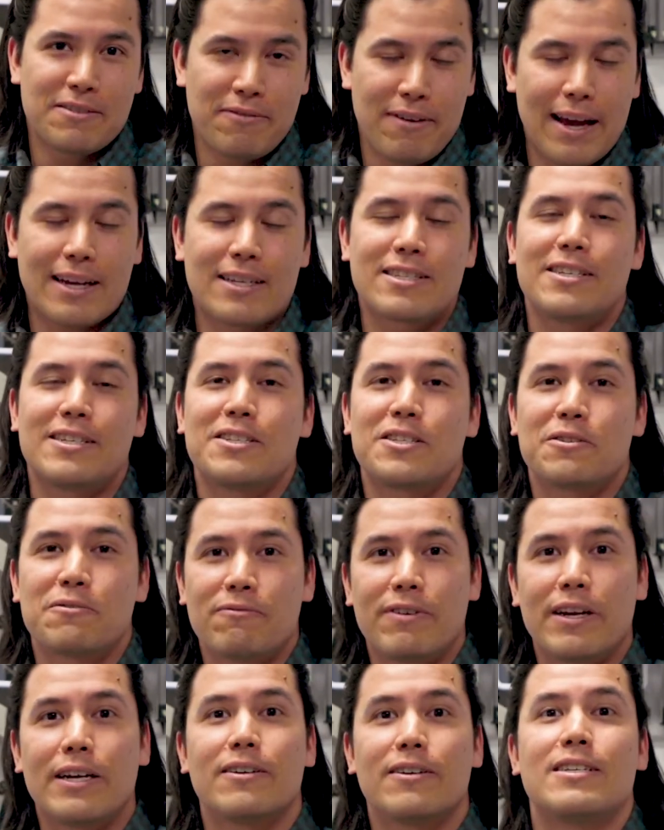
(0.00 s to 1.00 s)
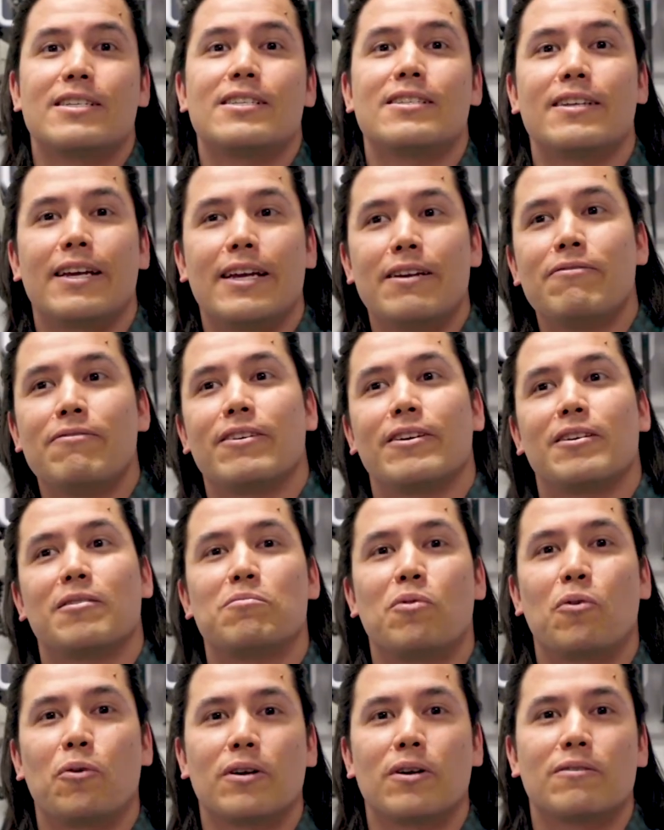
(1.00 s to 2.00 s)
vaccines are very safe. They're
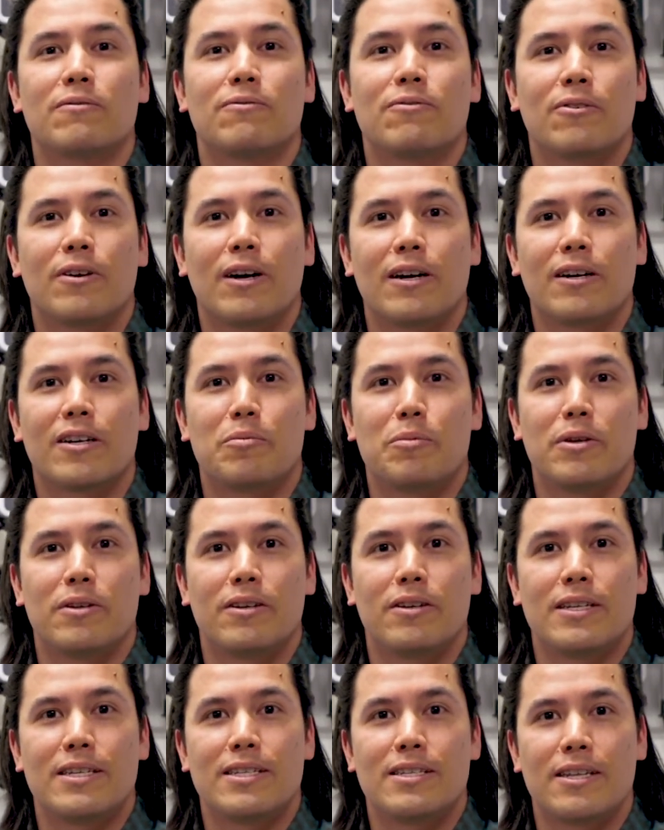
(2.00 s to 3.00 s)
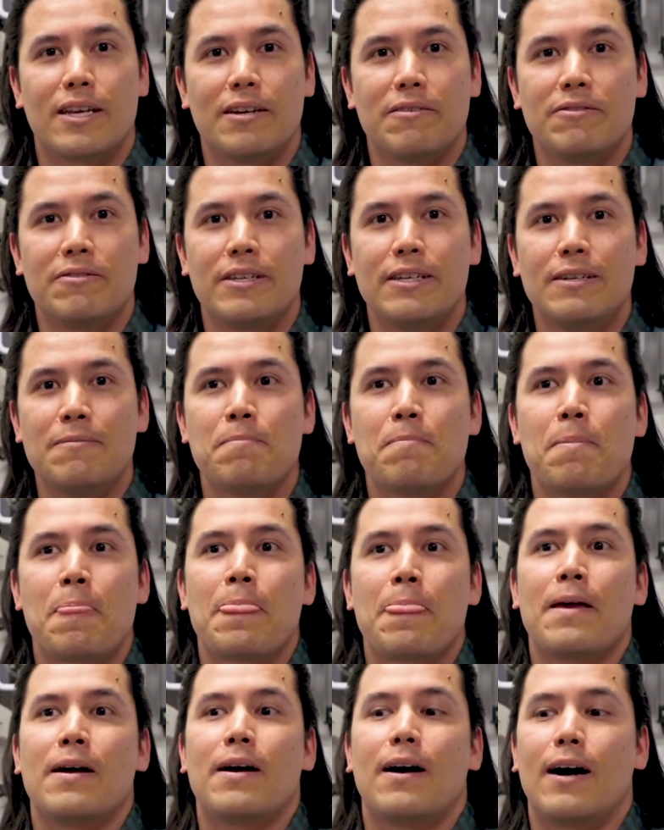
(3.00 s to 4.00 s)
important for our community's safety.
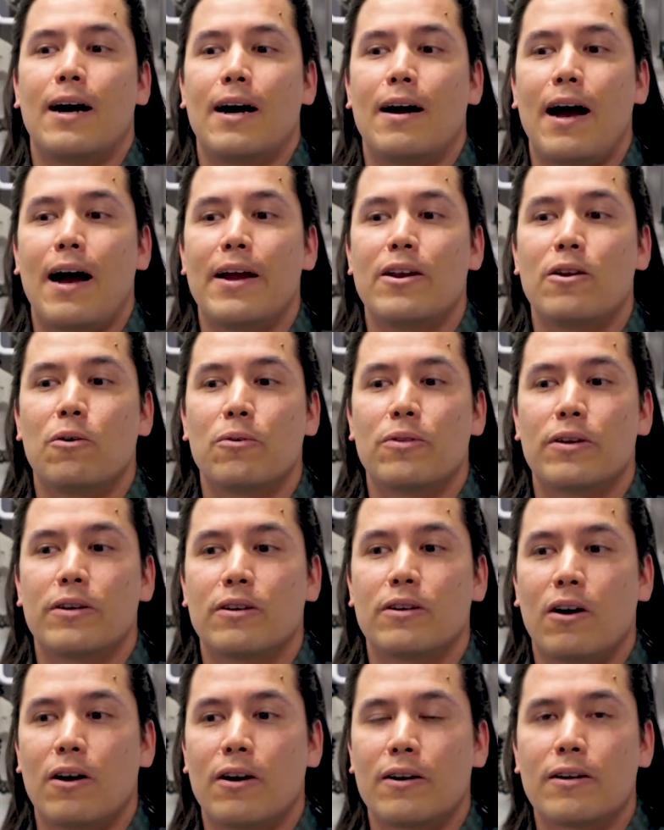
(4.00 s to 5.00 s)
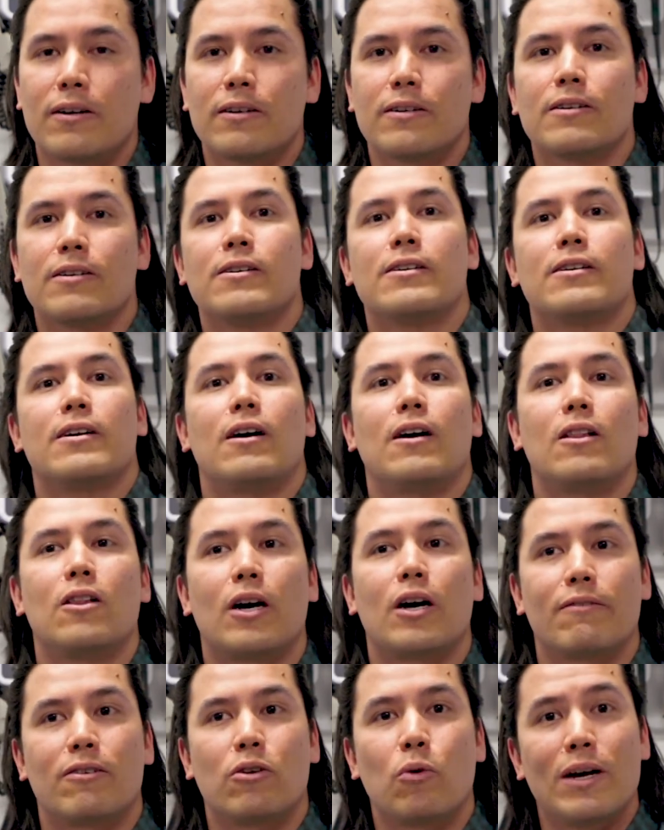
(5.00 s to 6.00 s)
I know there are a
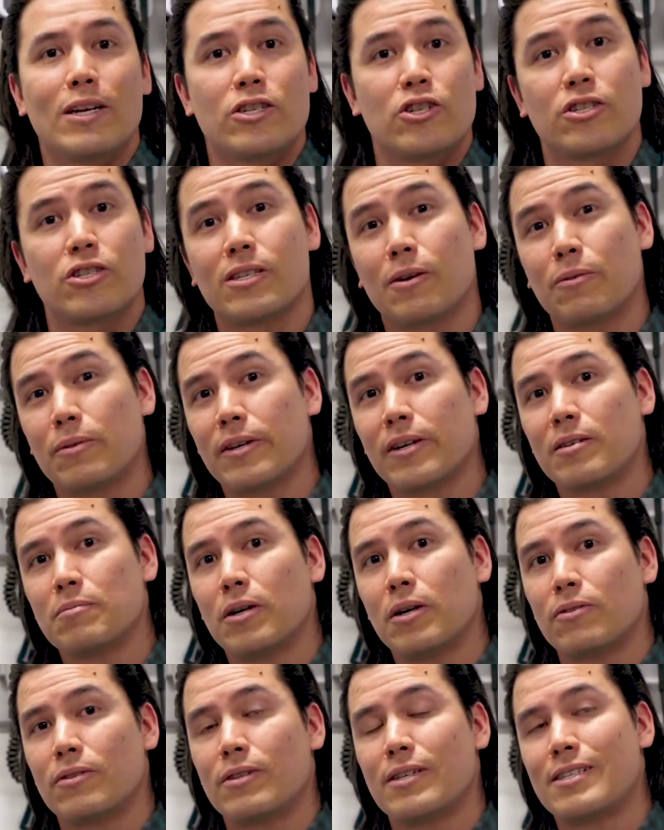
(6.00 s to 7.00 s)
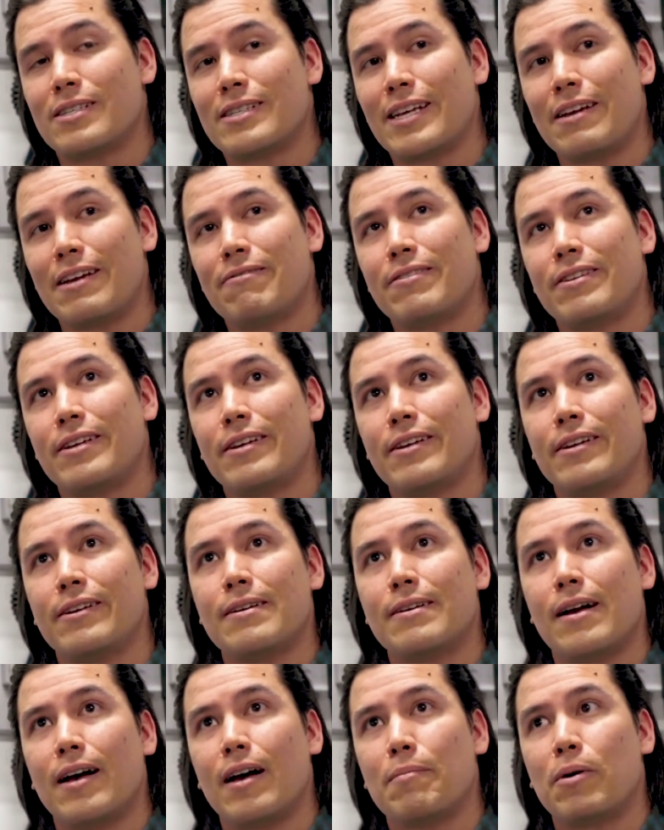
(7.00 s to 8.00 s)
lot of questions out there about the safety,
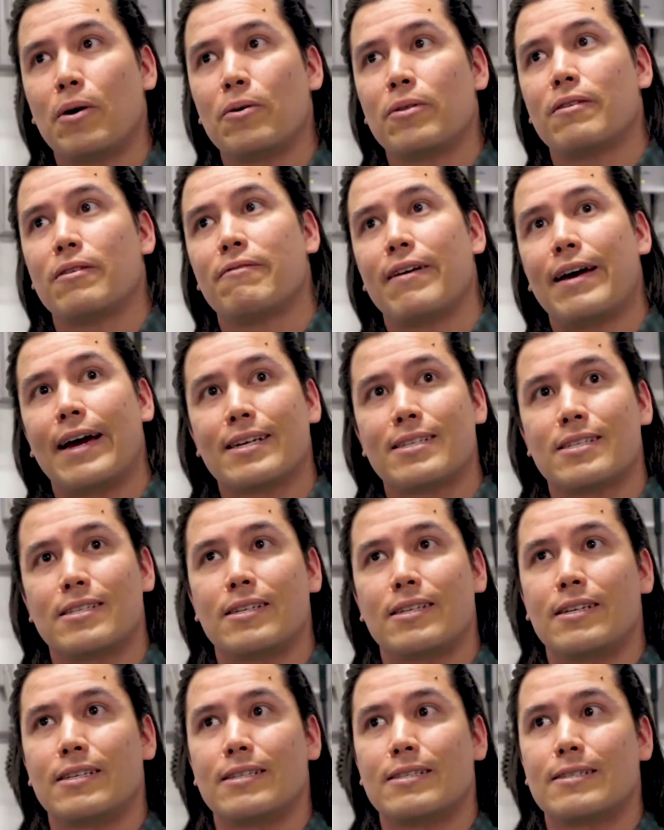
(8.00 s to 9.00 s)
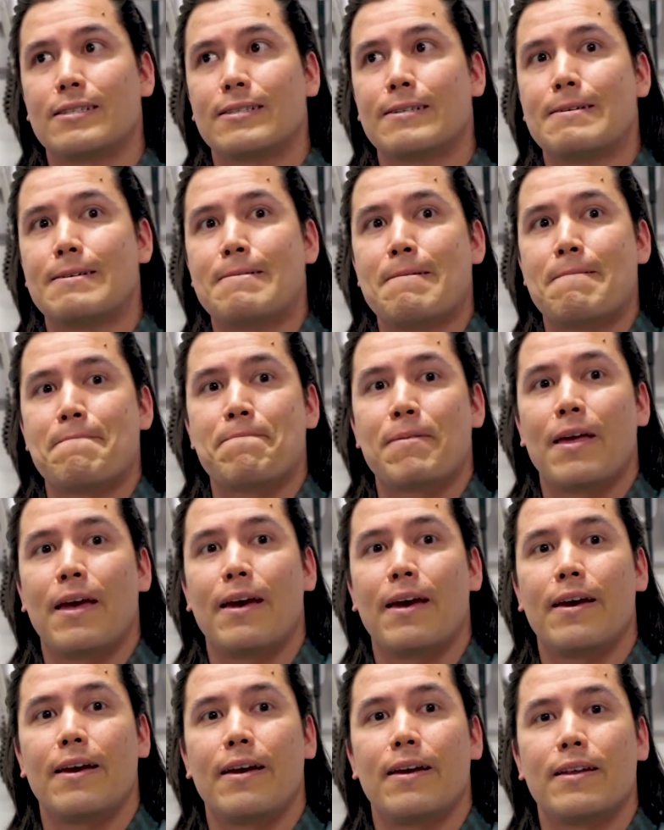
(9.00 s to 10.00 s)
about the vaccines,
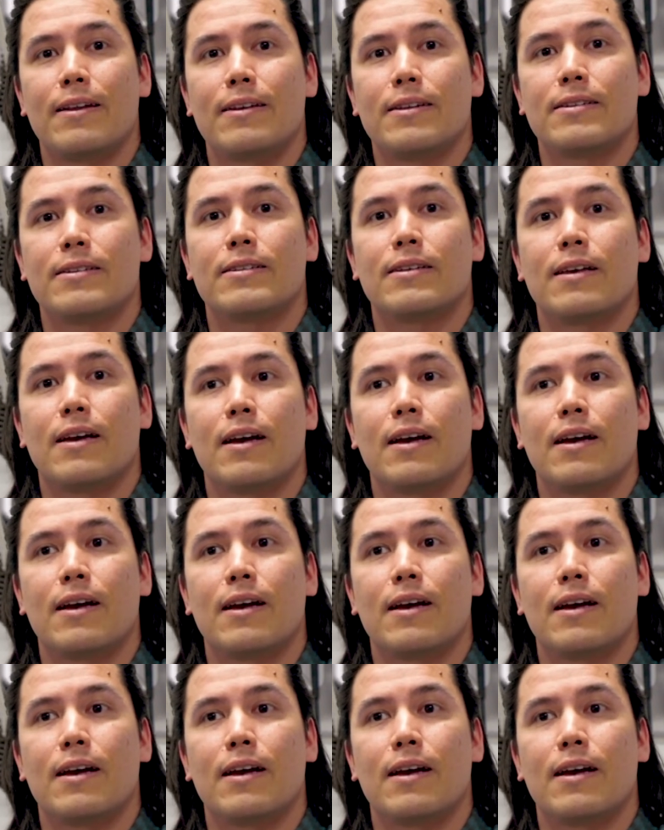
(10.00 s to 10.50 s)
and